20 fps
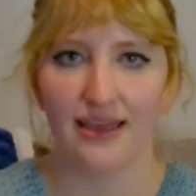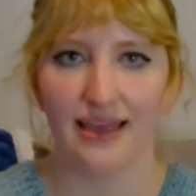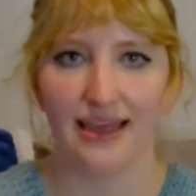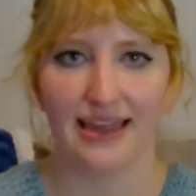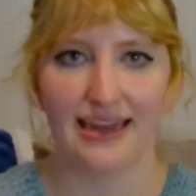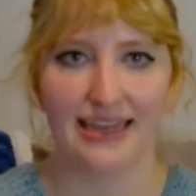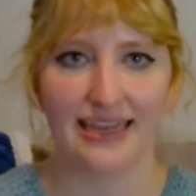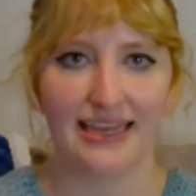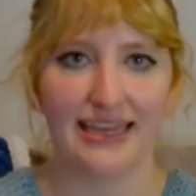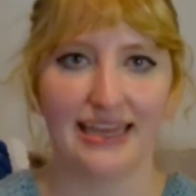
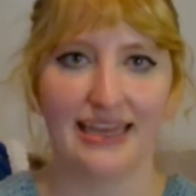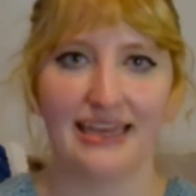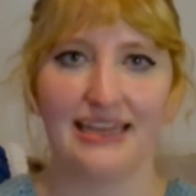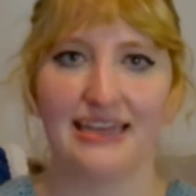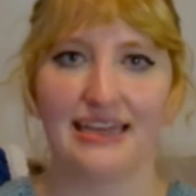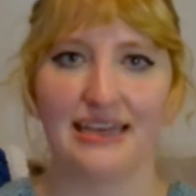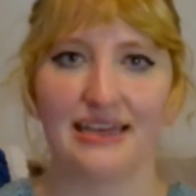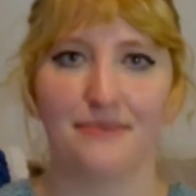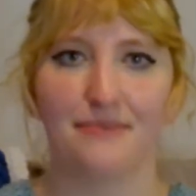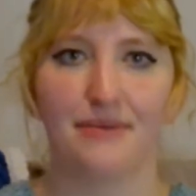And again,
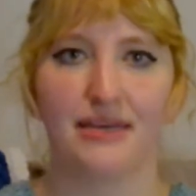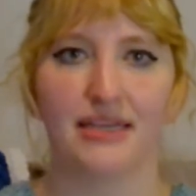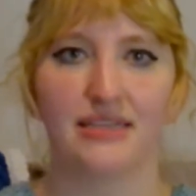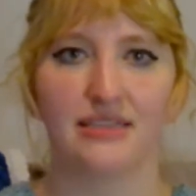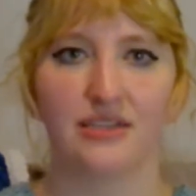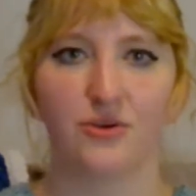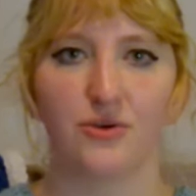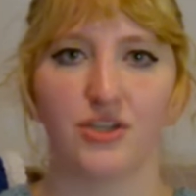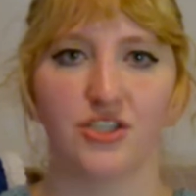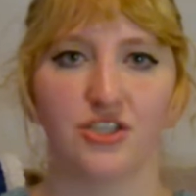it begs
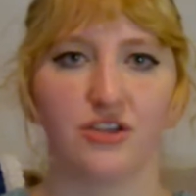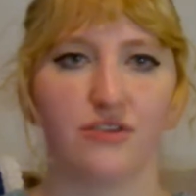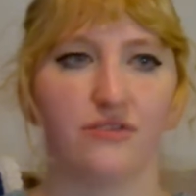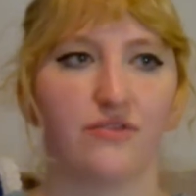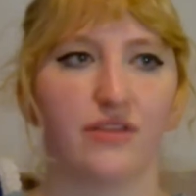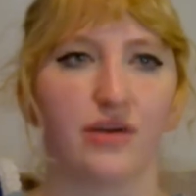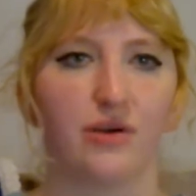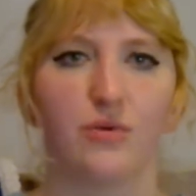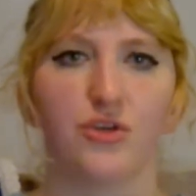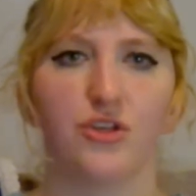the question
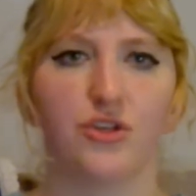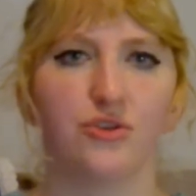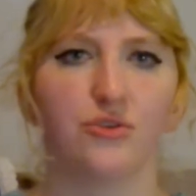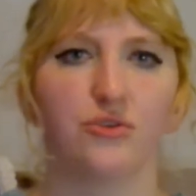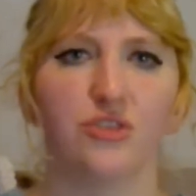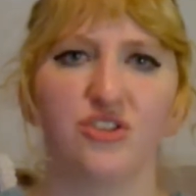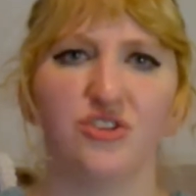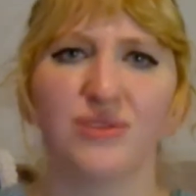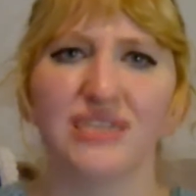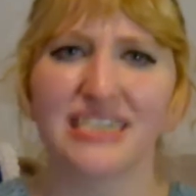of like, well,
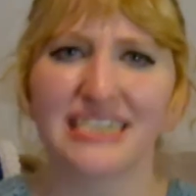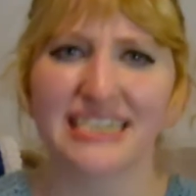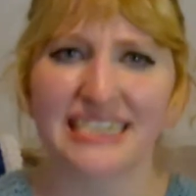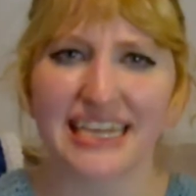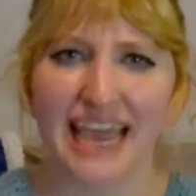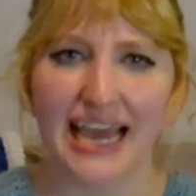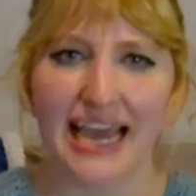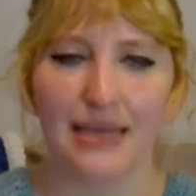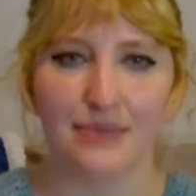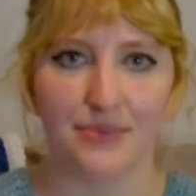you
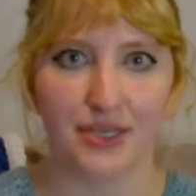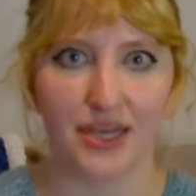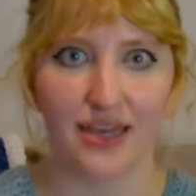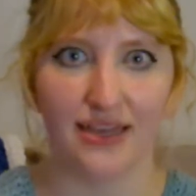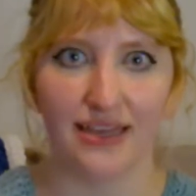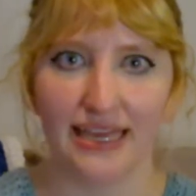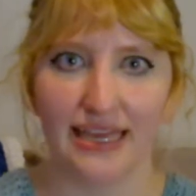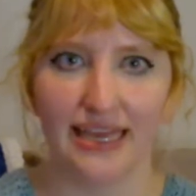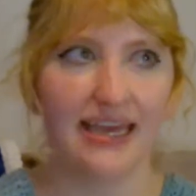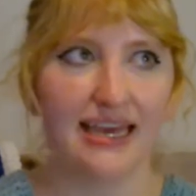escaped.
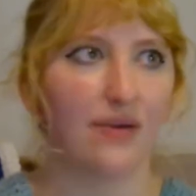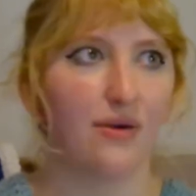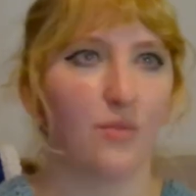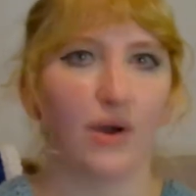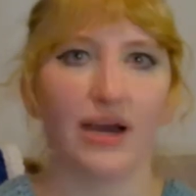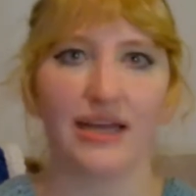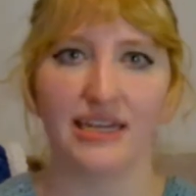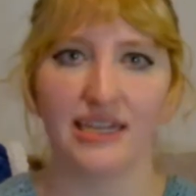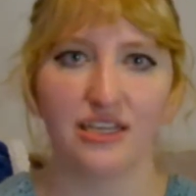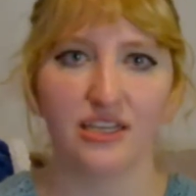Again,
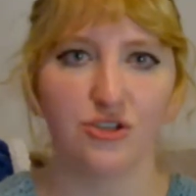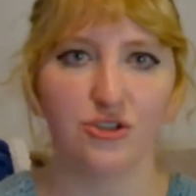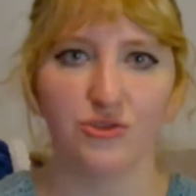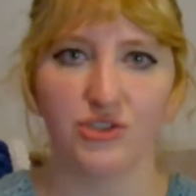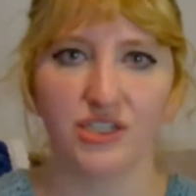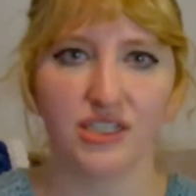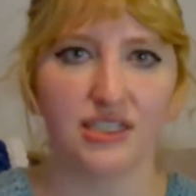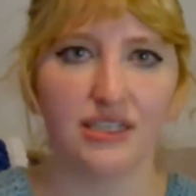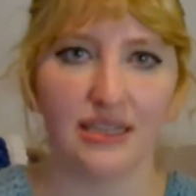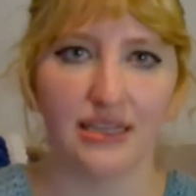why didn't you
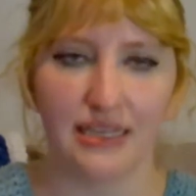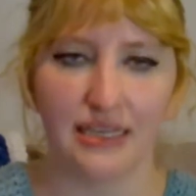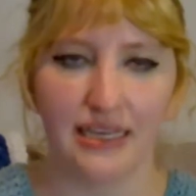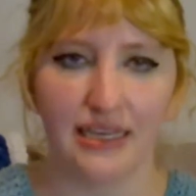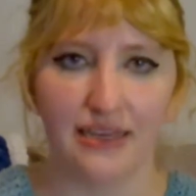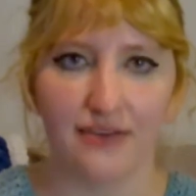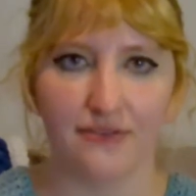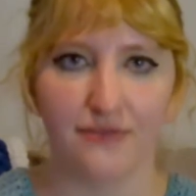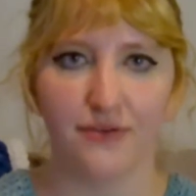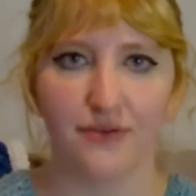just
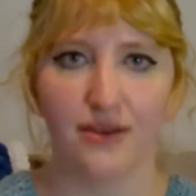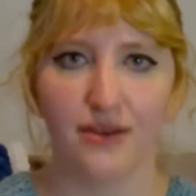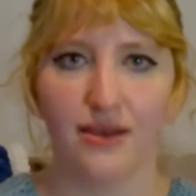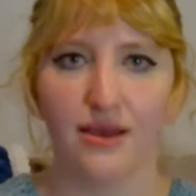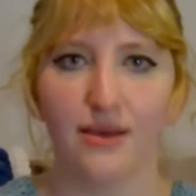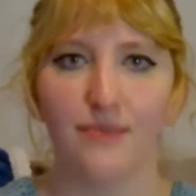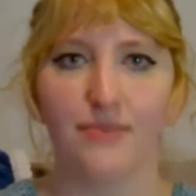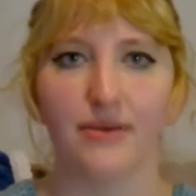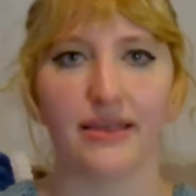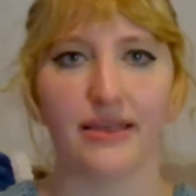leave?
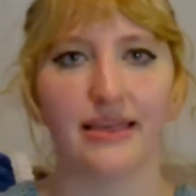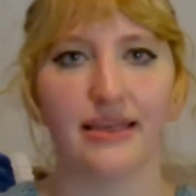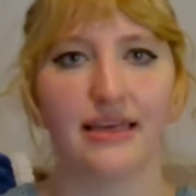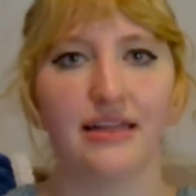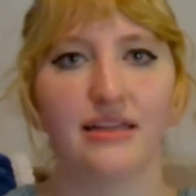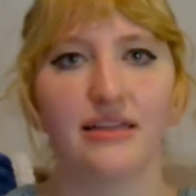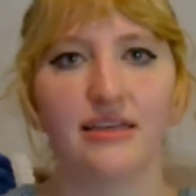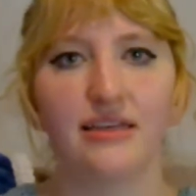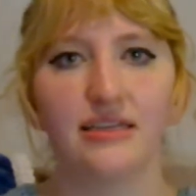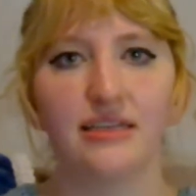But
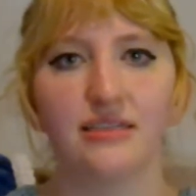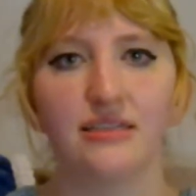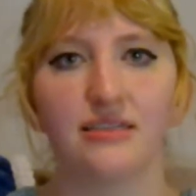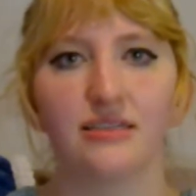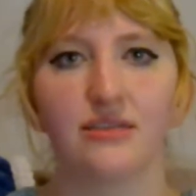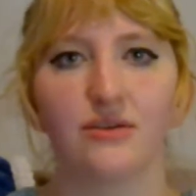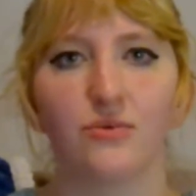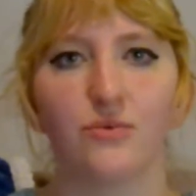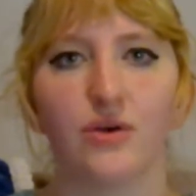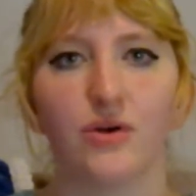
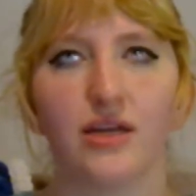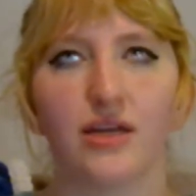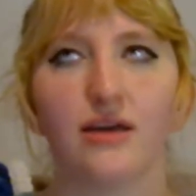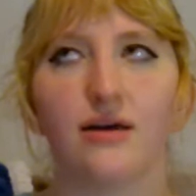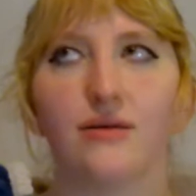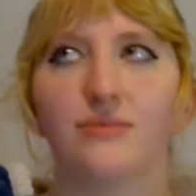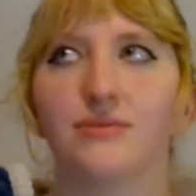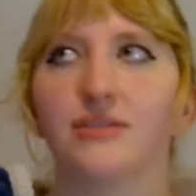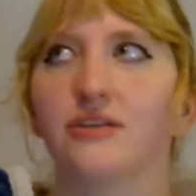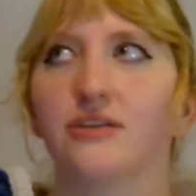Gillies, when it
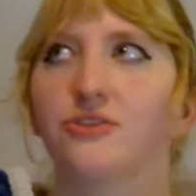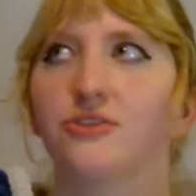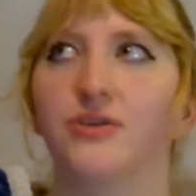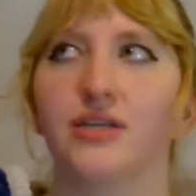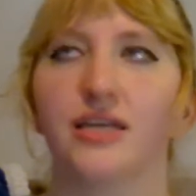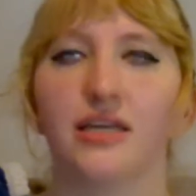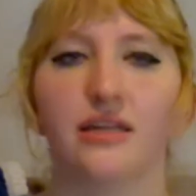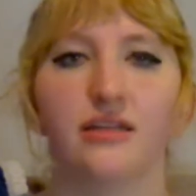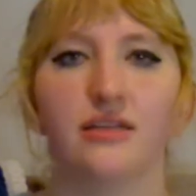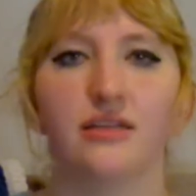comes down to
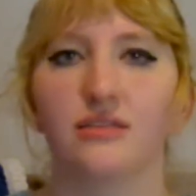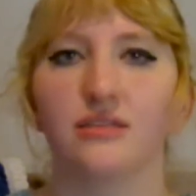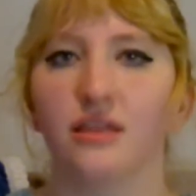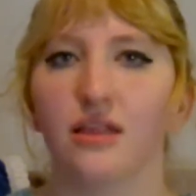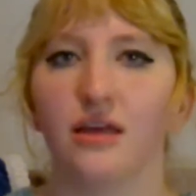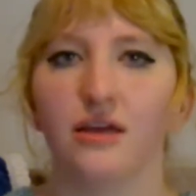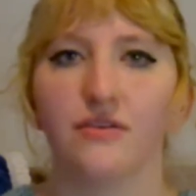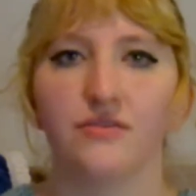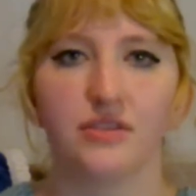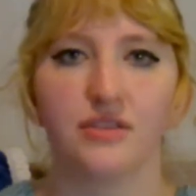it, Gillies
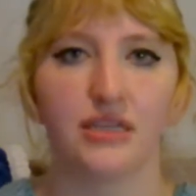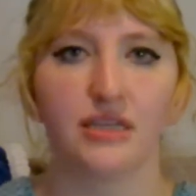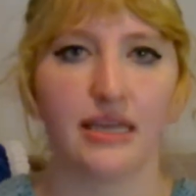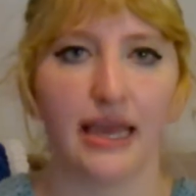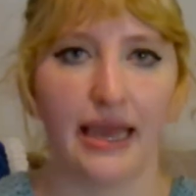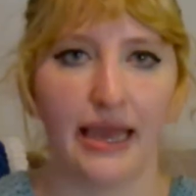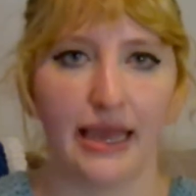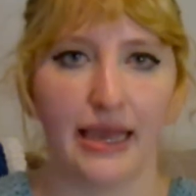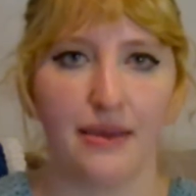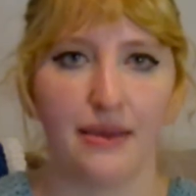loves the
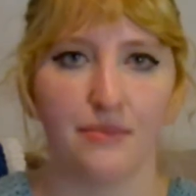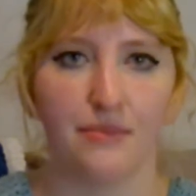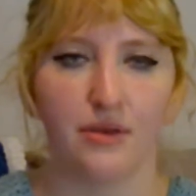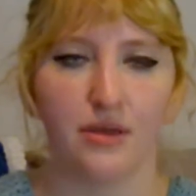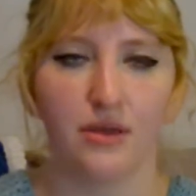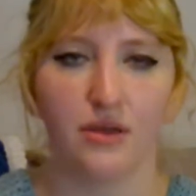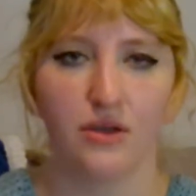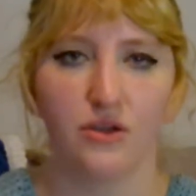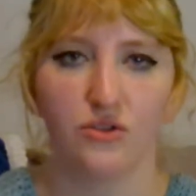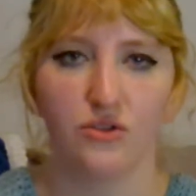game
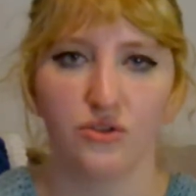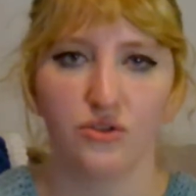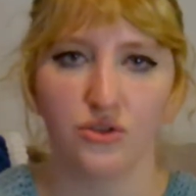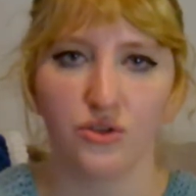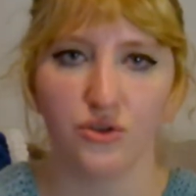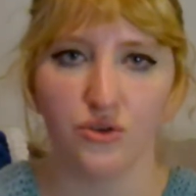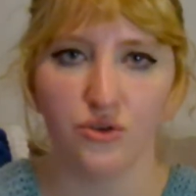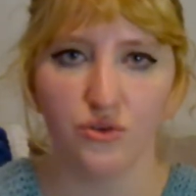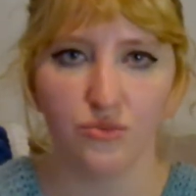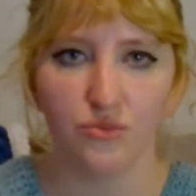
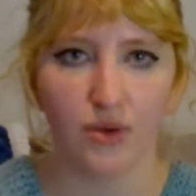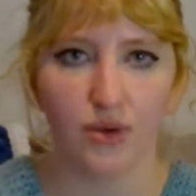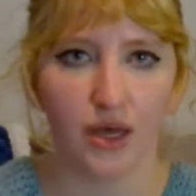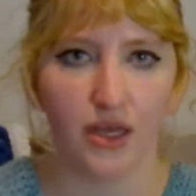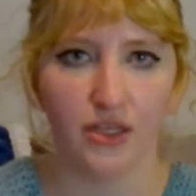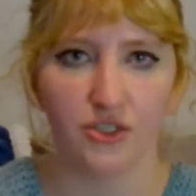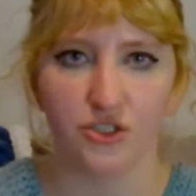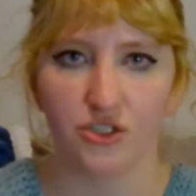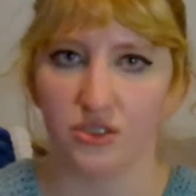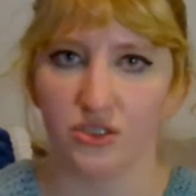too
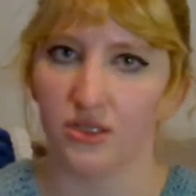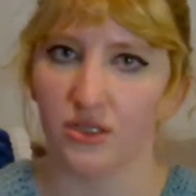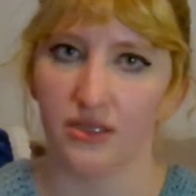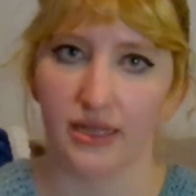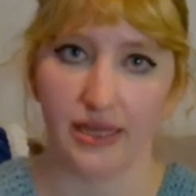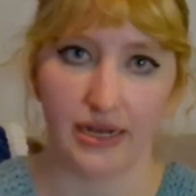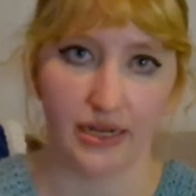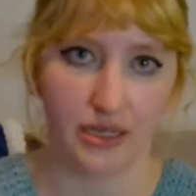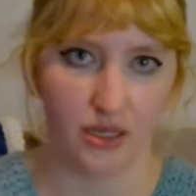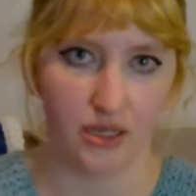much to
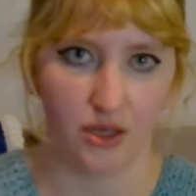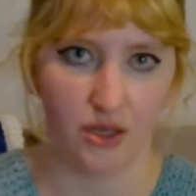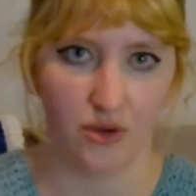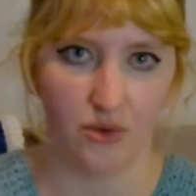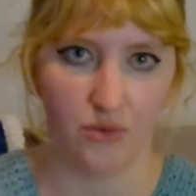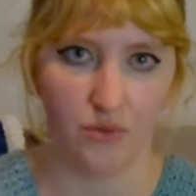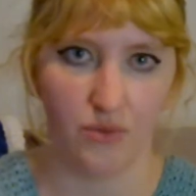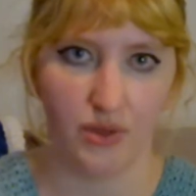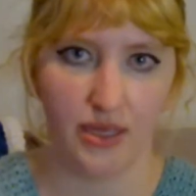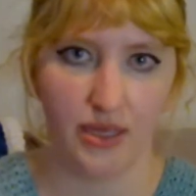let it
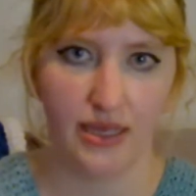go.